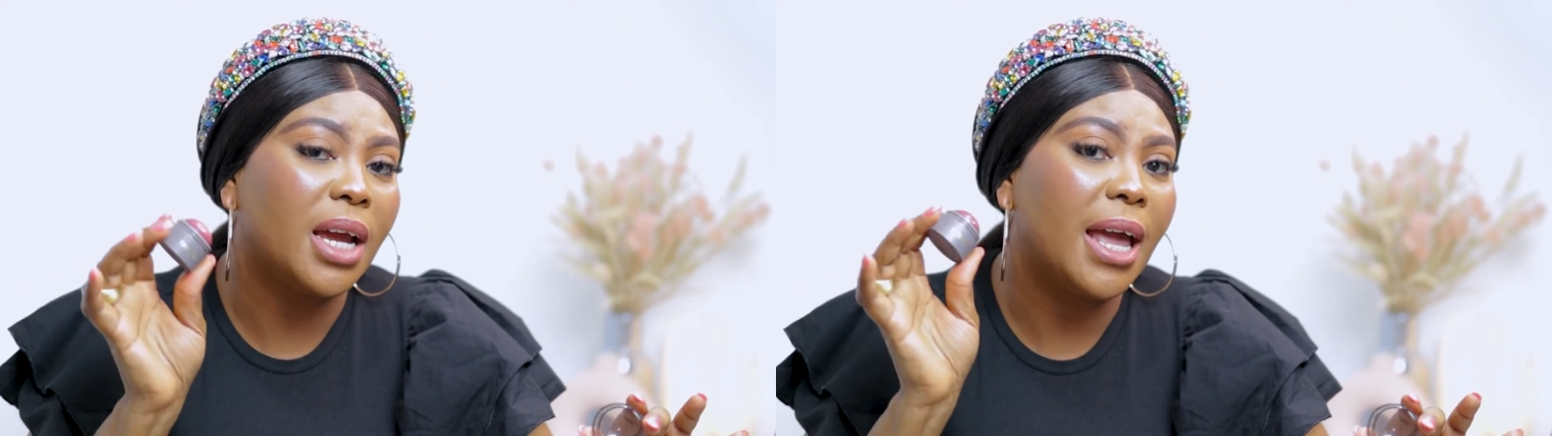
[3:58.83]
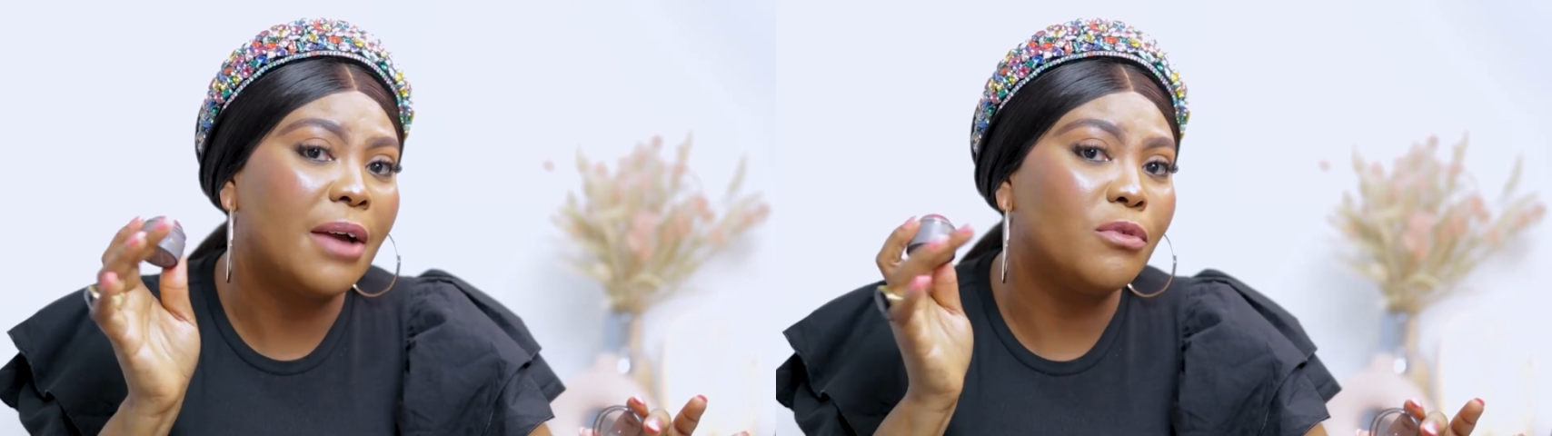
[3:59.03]

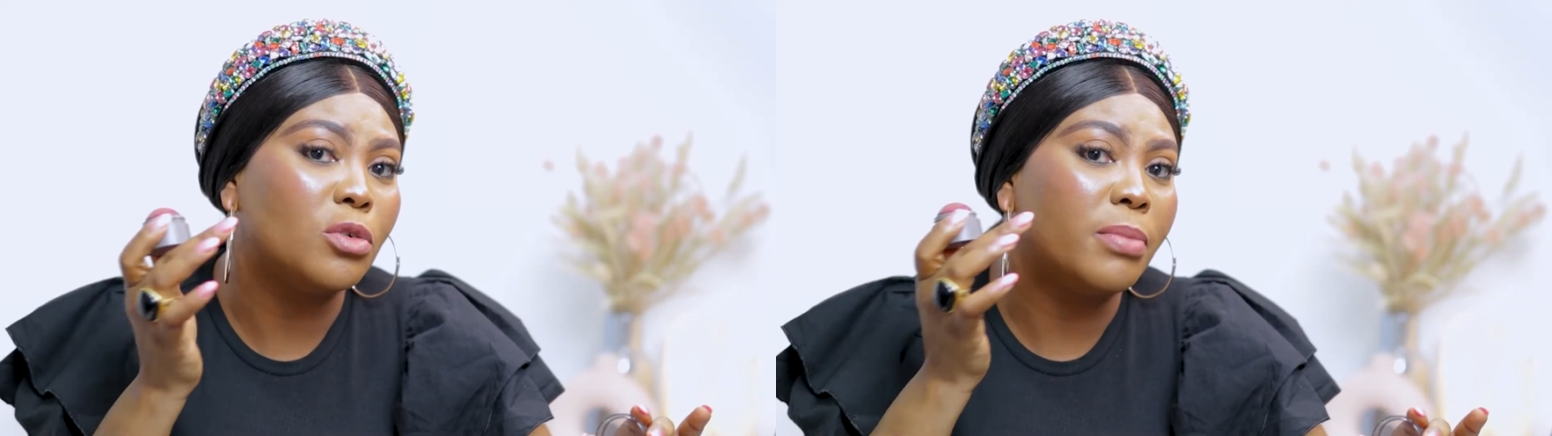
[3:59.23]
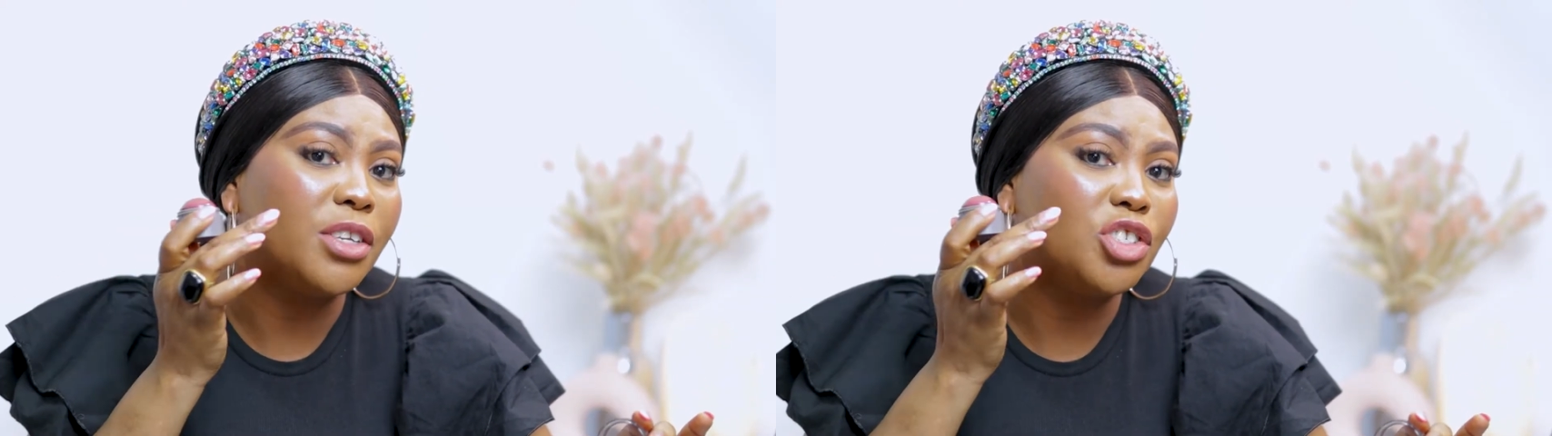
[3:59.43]
have on
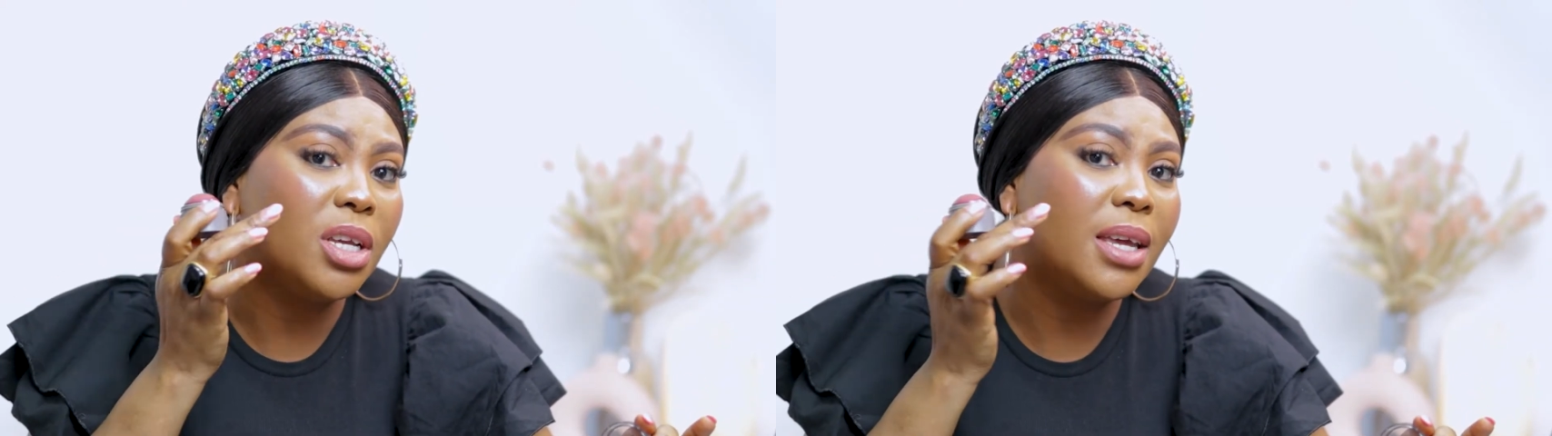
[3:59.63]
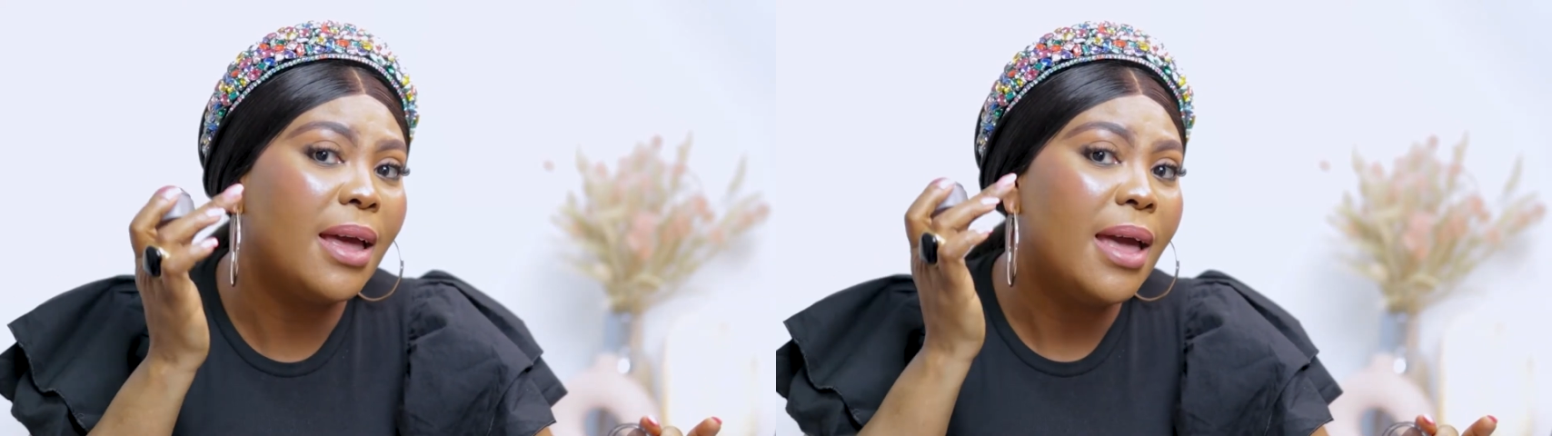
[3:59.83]
my
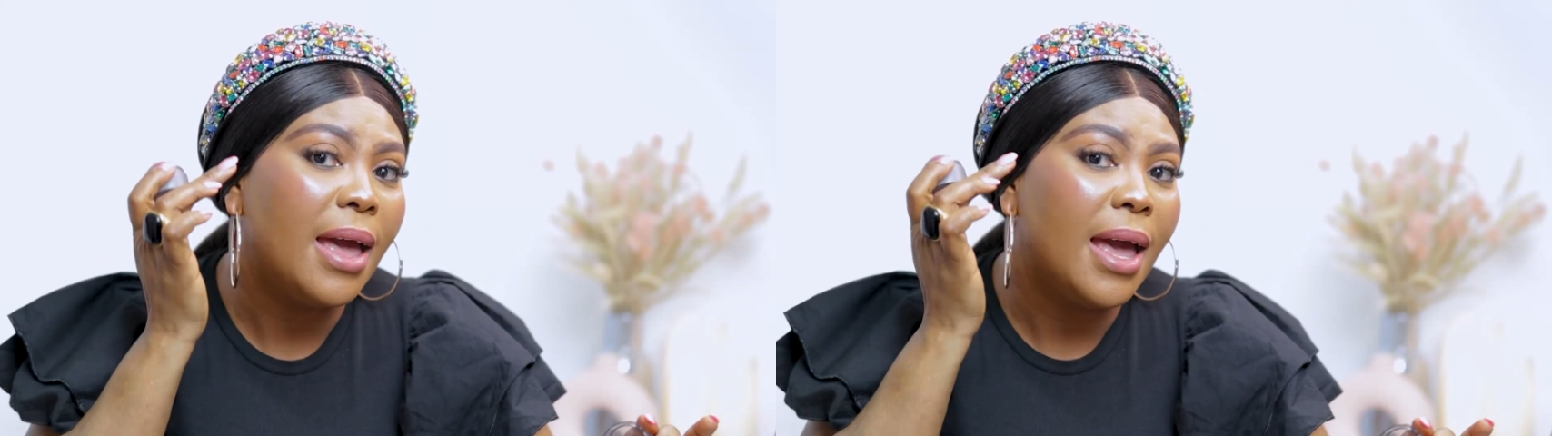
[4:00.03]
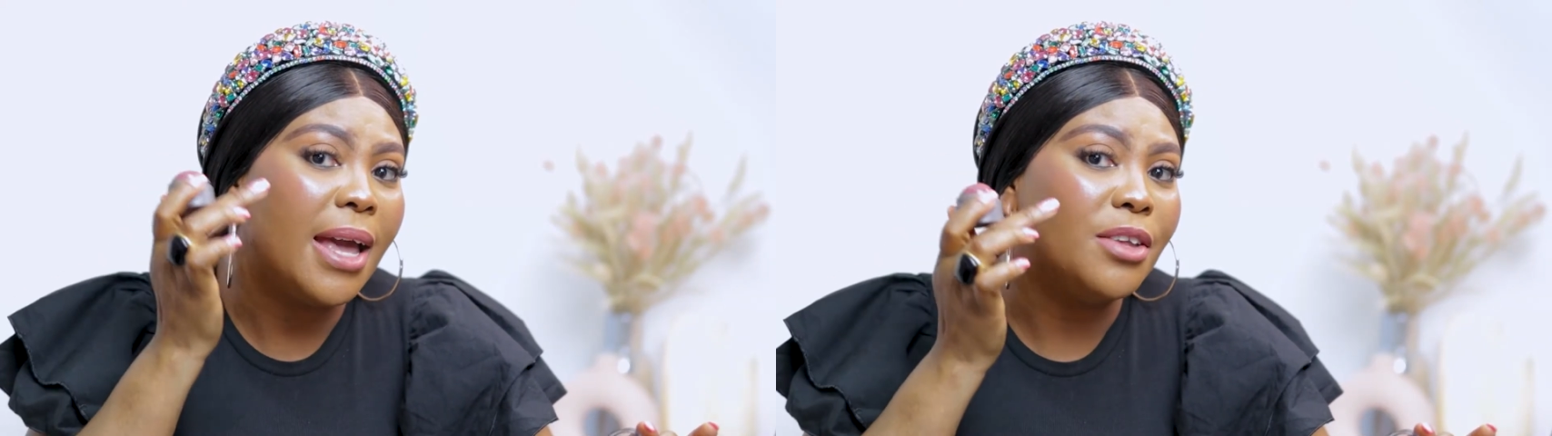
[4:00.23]
cheek,
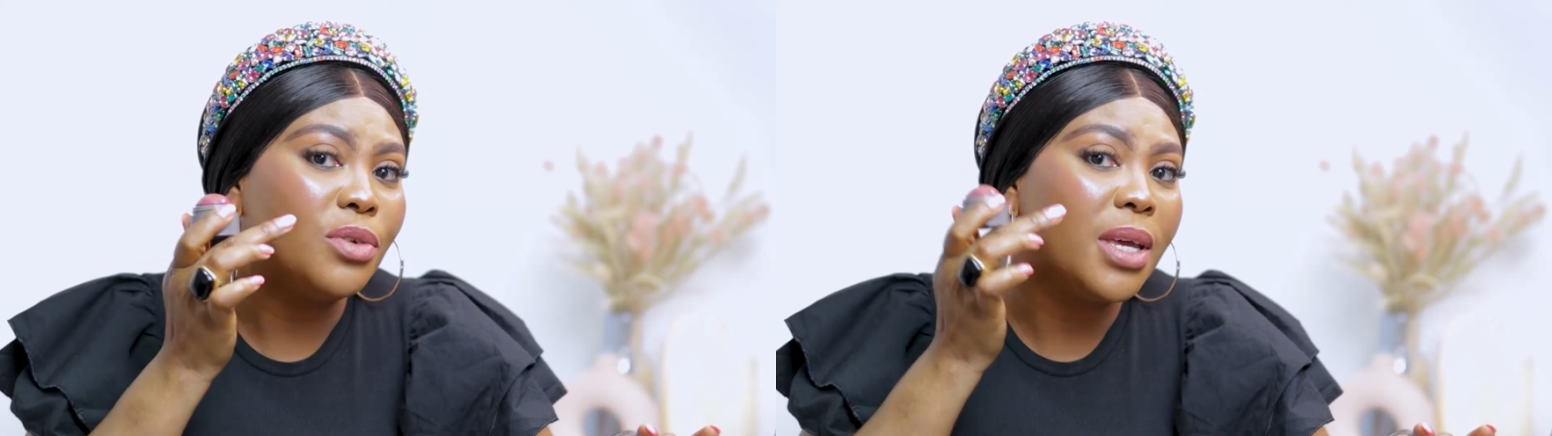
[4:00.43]
and you